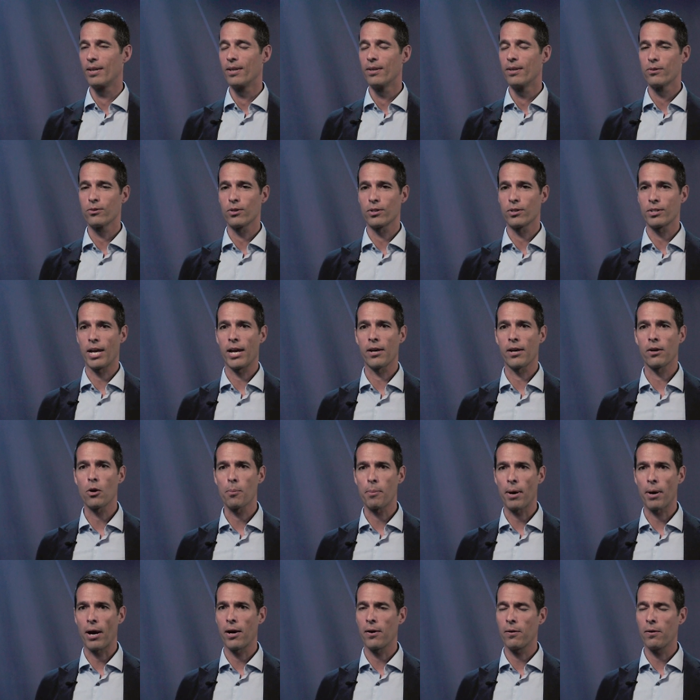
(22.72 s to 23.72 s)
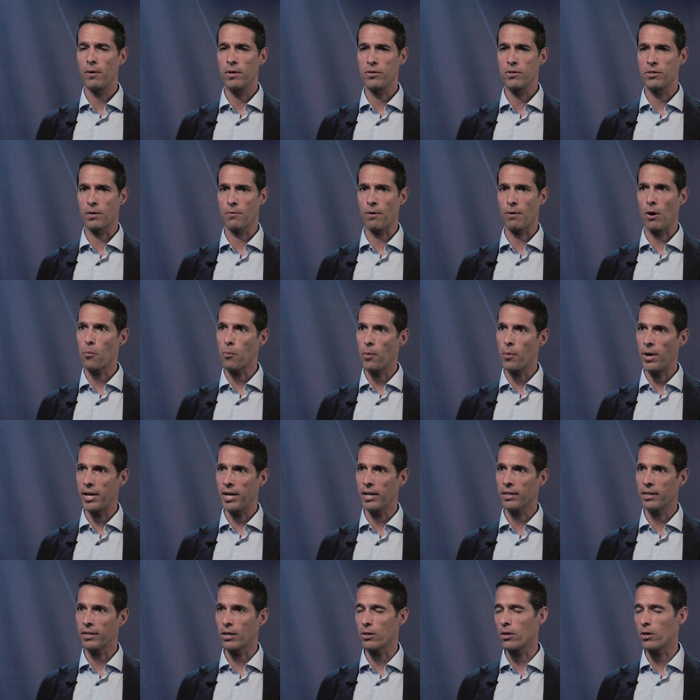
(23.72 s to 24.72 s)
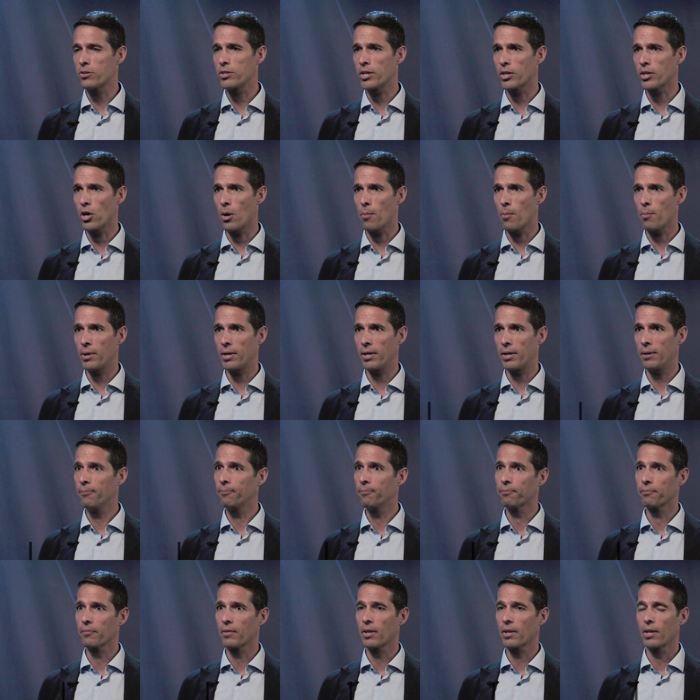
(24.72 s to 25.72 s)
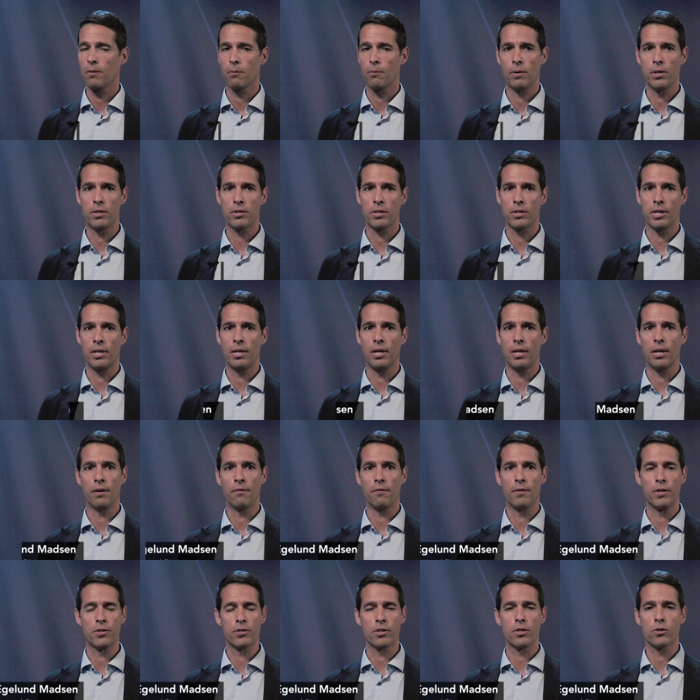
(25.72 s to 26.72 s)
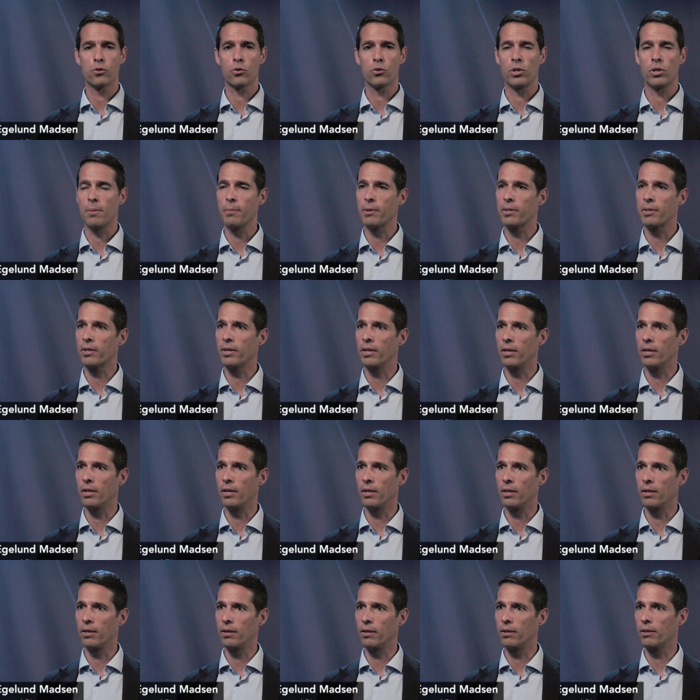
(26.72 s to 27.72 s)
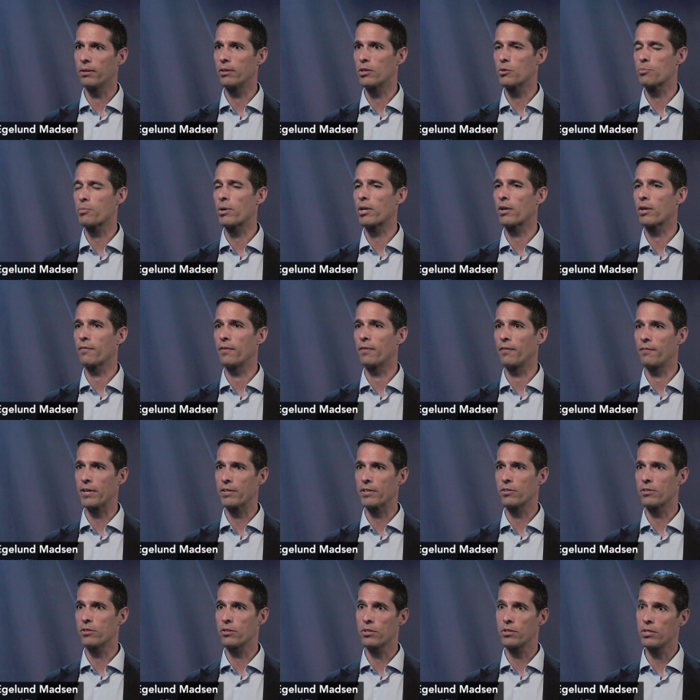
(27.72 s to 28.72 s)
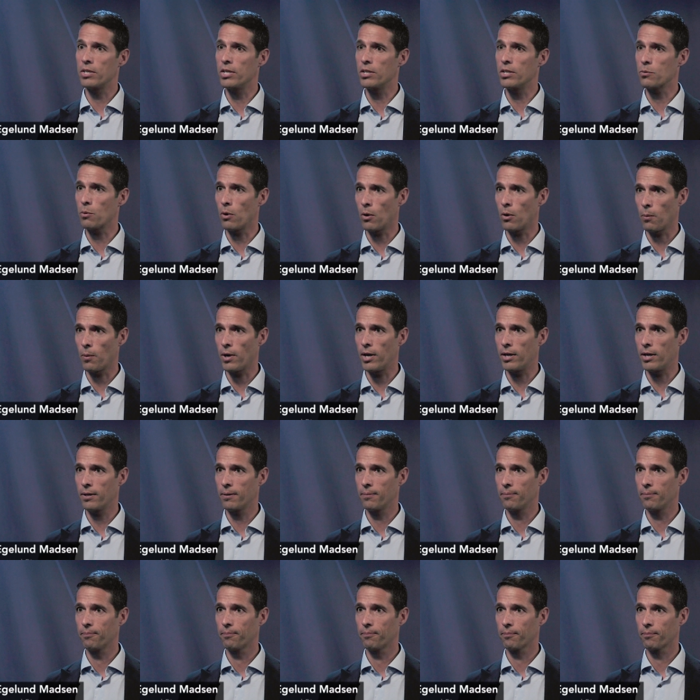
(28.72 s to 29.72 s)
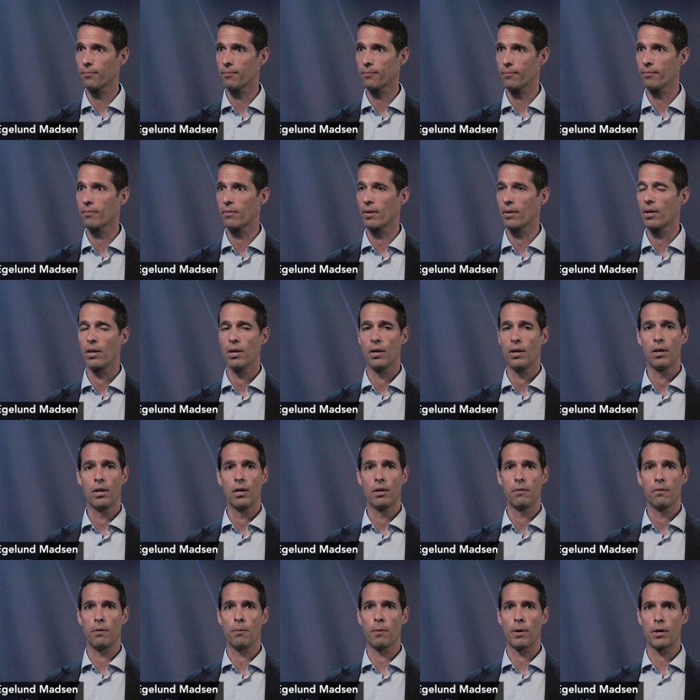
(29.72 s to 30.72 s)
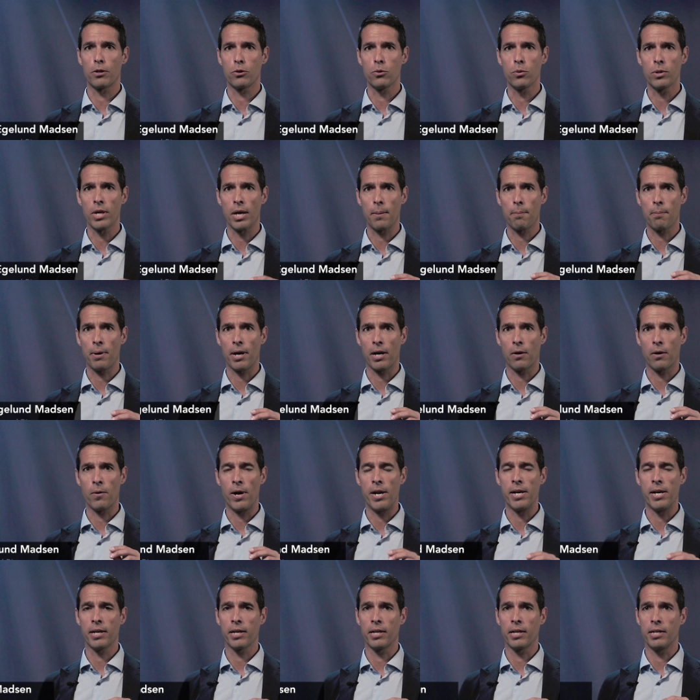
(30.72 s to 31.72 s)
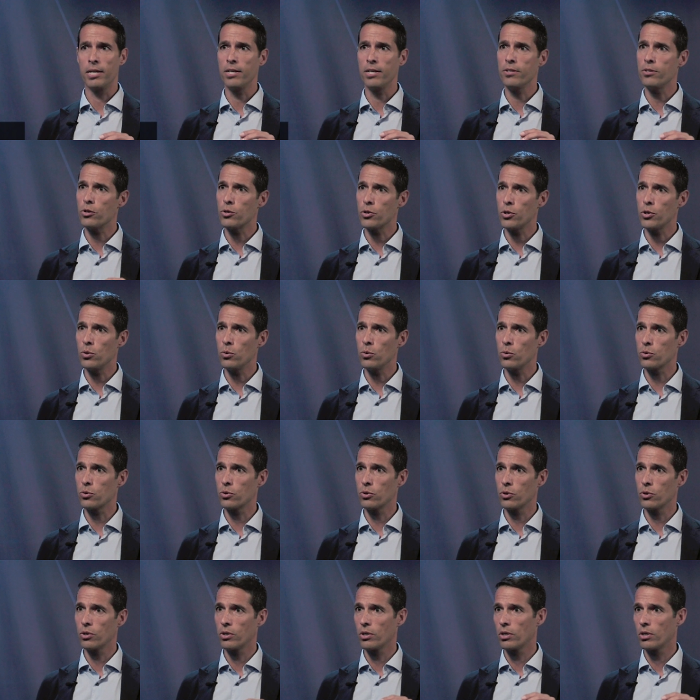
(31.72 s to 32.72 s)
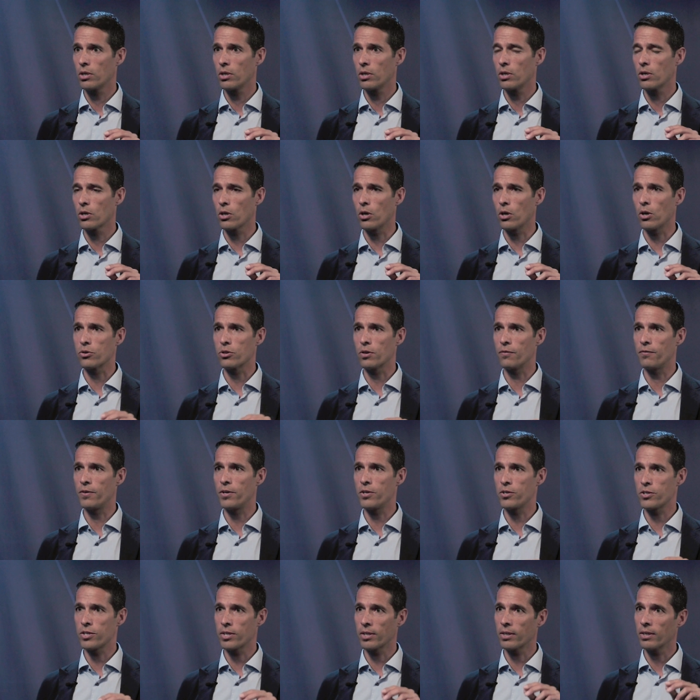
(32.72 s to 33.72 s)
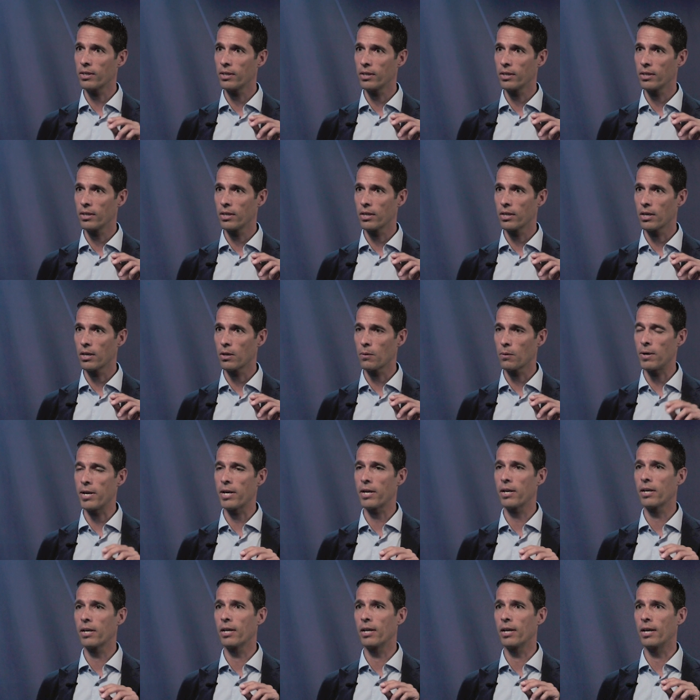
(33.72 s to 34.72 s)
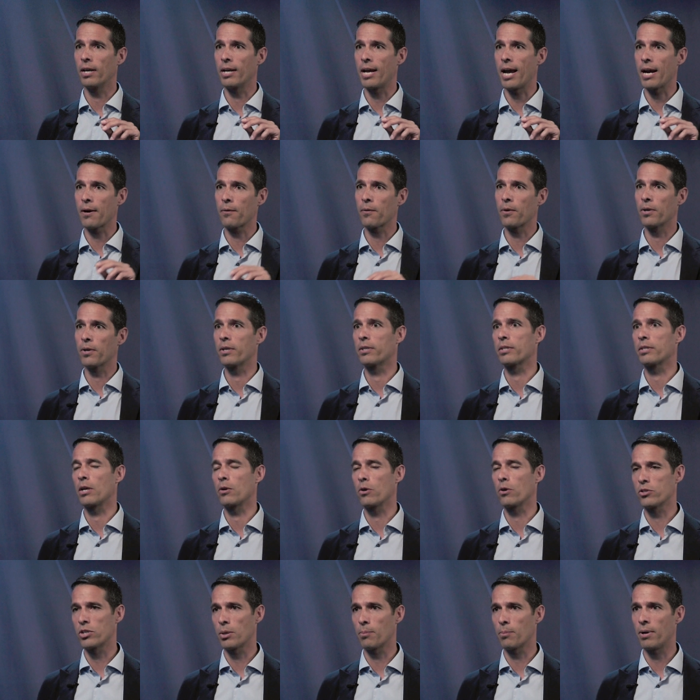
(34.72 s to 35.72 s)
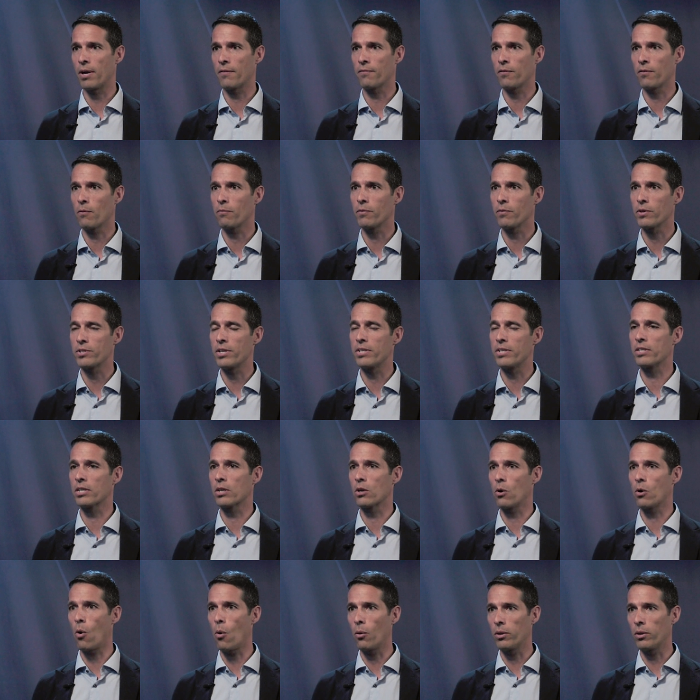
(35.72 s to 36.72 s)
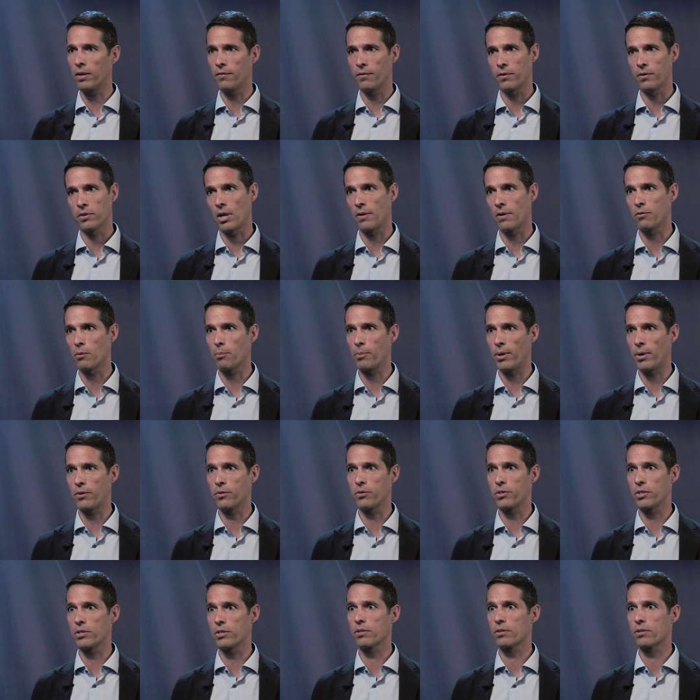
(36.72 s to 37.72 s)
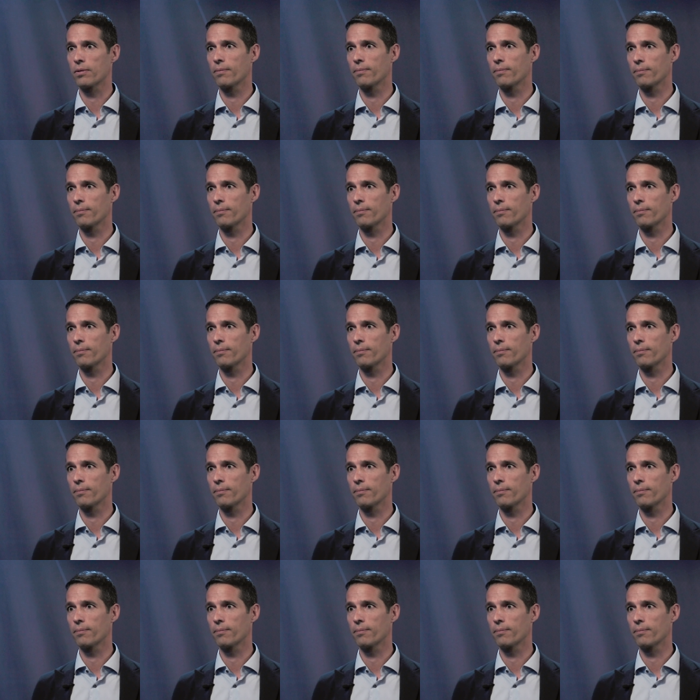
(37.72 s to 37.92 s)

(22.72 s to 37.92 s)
So Diagonal Bio is a groundbreaking diagnostic company with the uh, vision to limit uh, the spread of infectious disease worldwide. We want to do that by creating an easy to use, cost efficient quick and accurate diagnostic platform for testing all different types of pathogens.